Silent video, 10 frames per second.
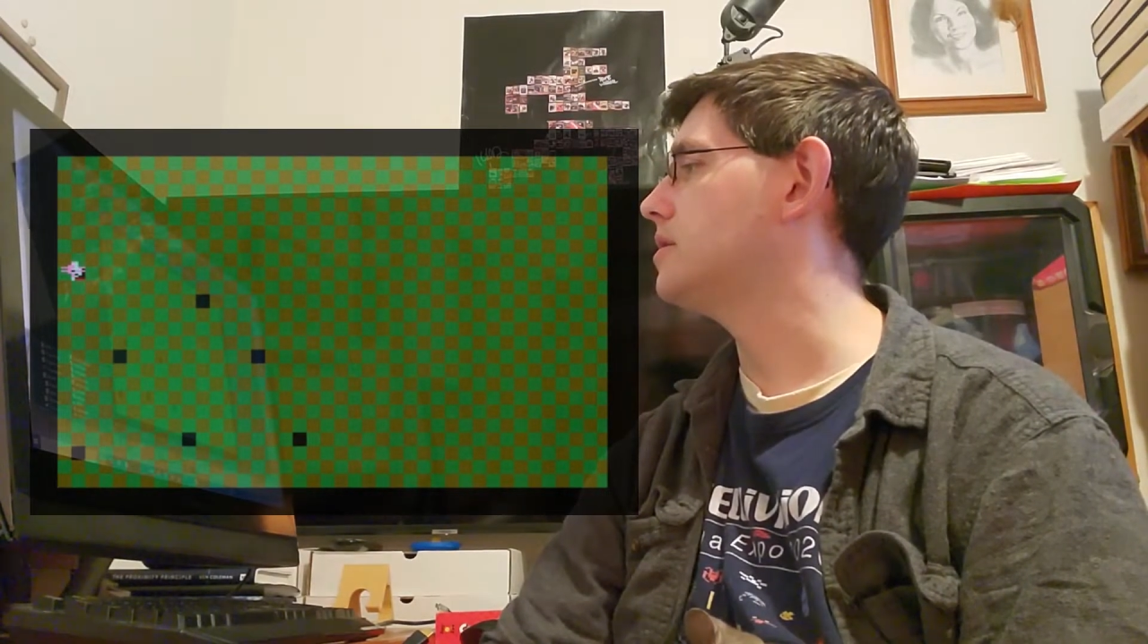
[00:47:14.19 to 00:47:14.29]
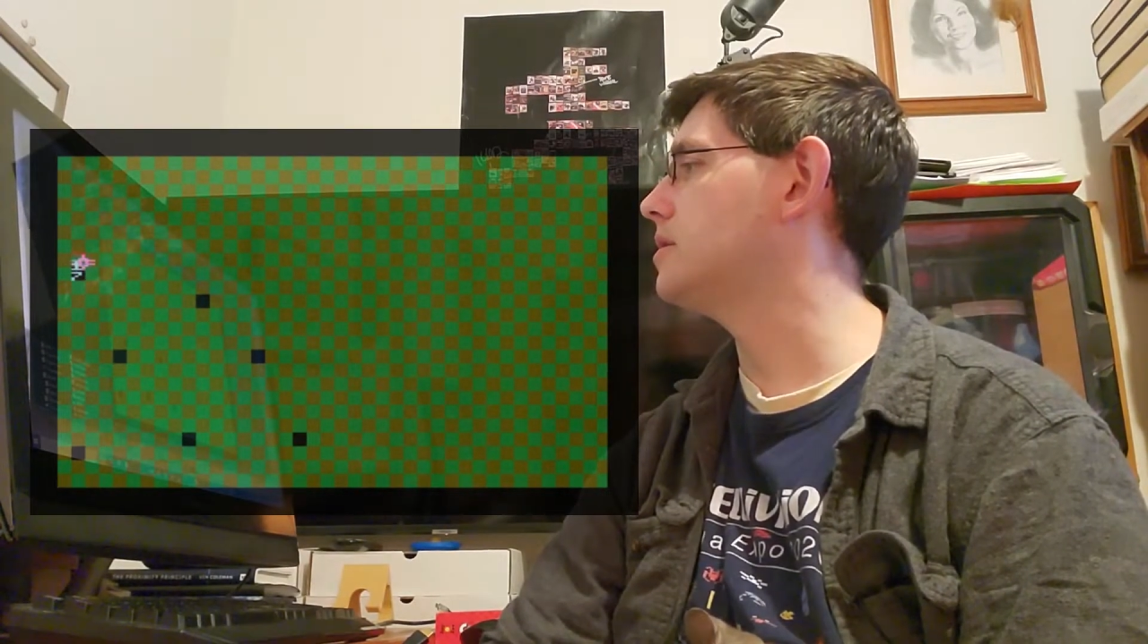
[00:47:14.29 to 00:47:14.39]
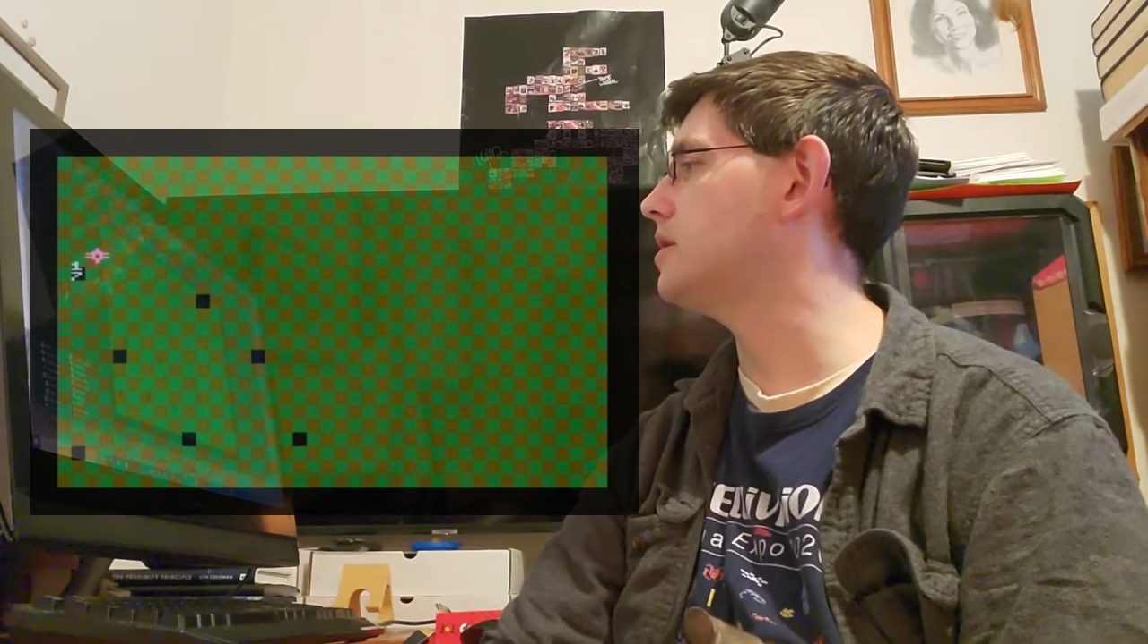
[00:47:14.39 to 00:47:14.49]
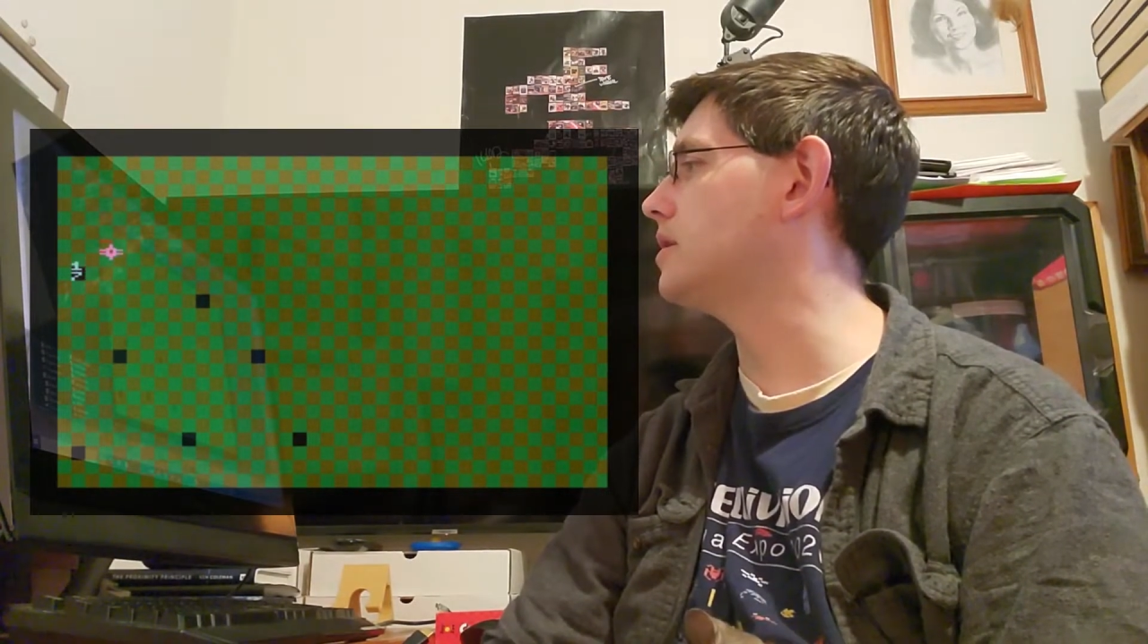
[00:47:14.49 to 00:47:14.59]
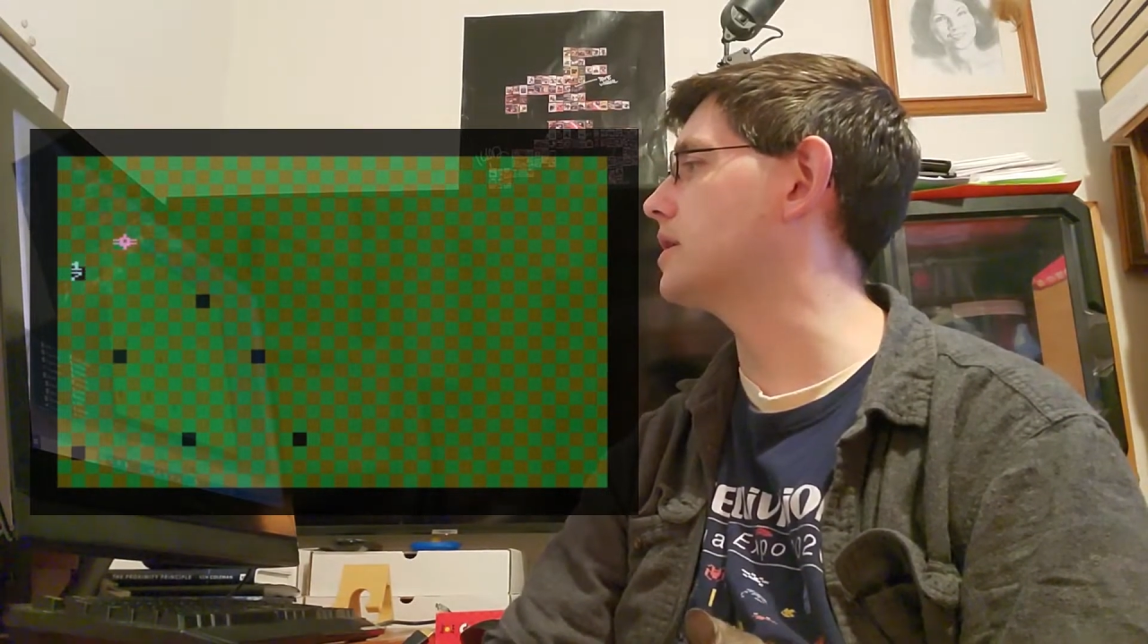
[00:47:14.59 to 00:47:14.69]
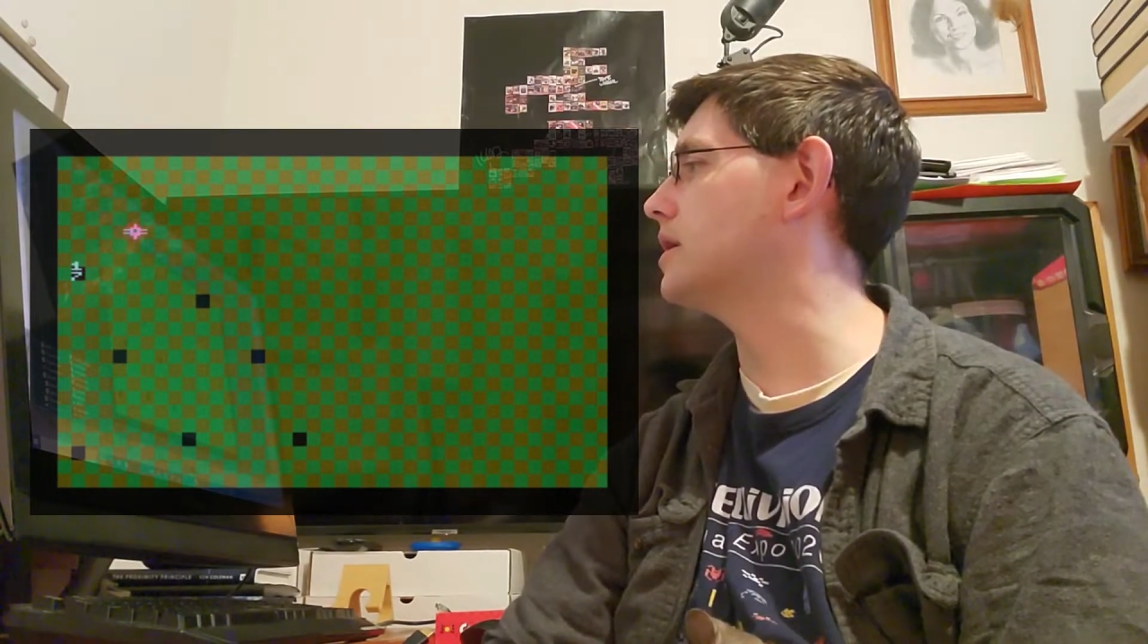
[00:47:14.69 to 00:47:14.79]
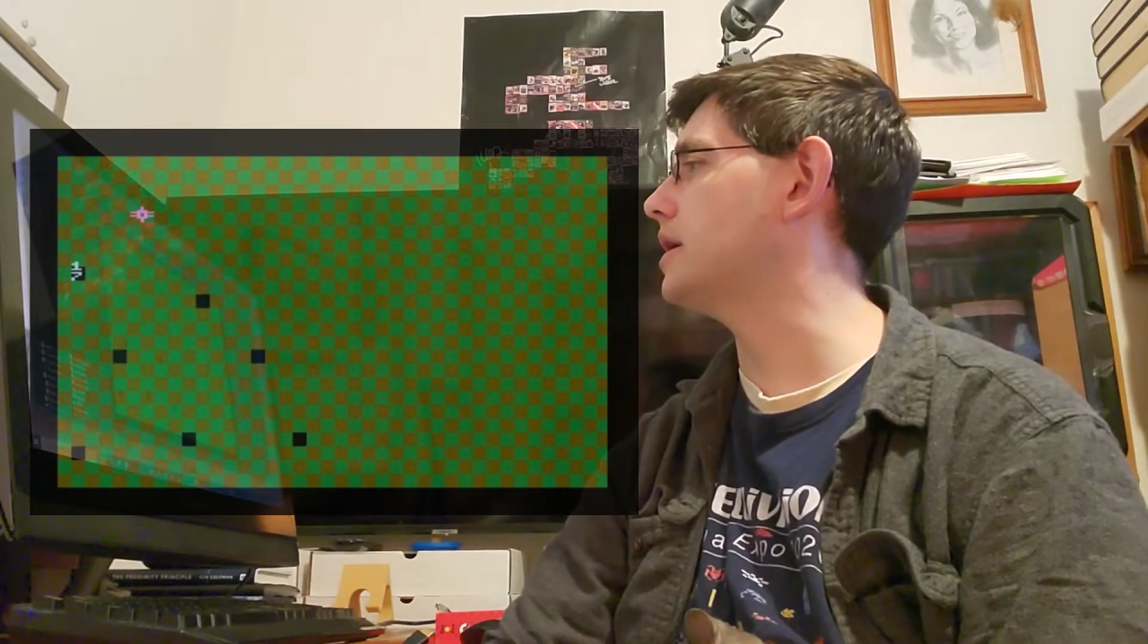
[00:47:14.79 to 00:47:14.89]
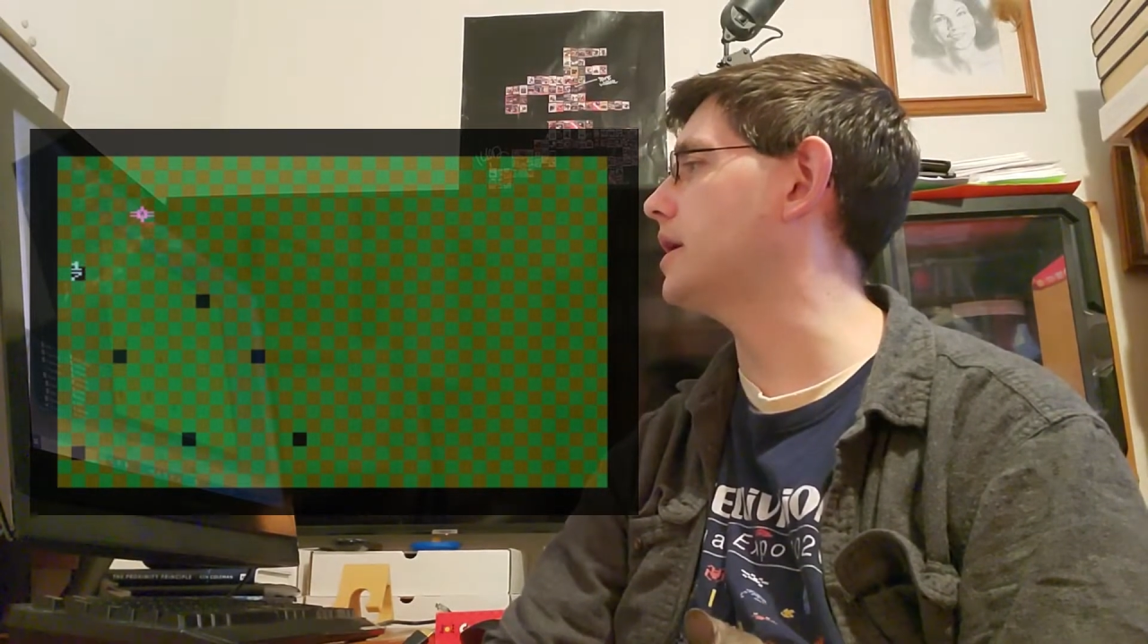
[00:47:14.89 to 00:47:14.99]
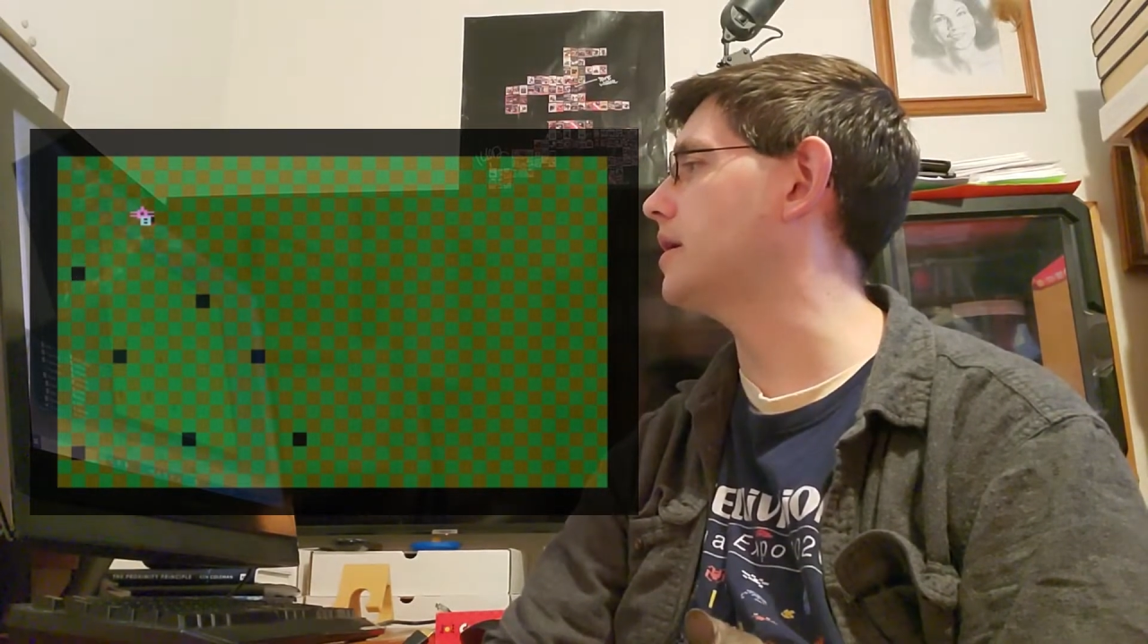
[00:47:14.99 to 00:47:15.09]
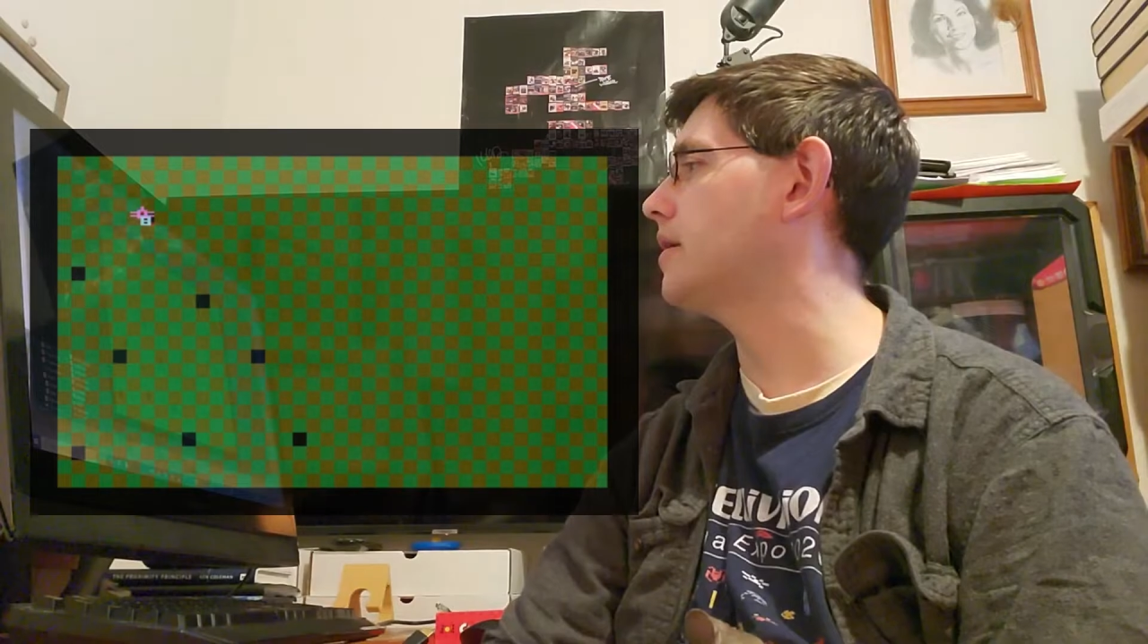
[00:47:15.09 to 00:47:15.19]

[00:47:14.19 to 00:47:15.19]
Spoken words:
Okay.